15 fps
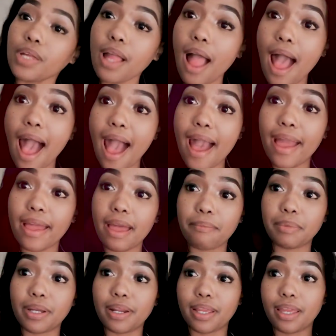I
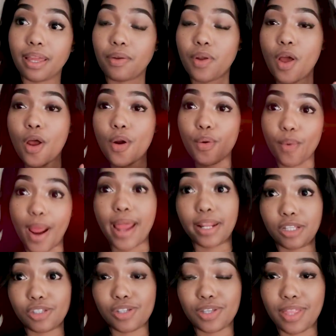am gonna get right
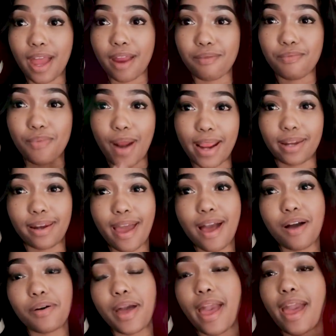into that right
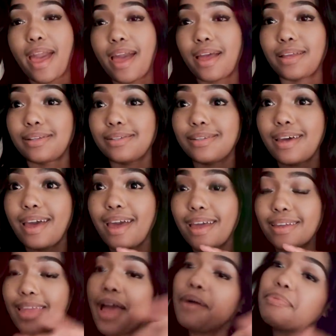now, and
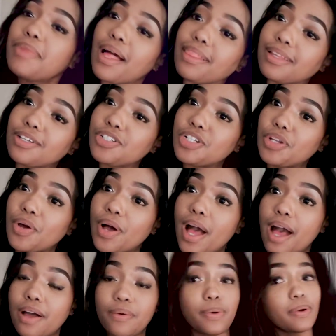yeah, I'll let you know
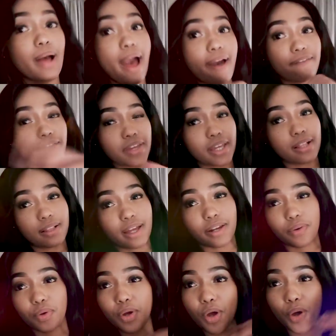how I feel and
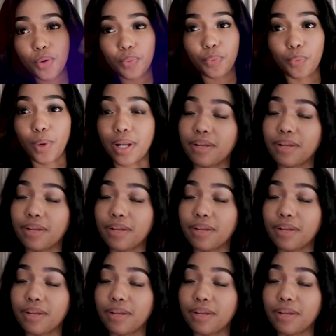what it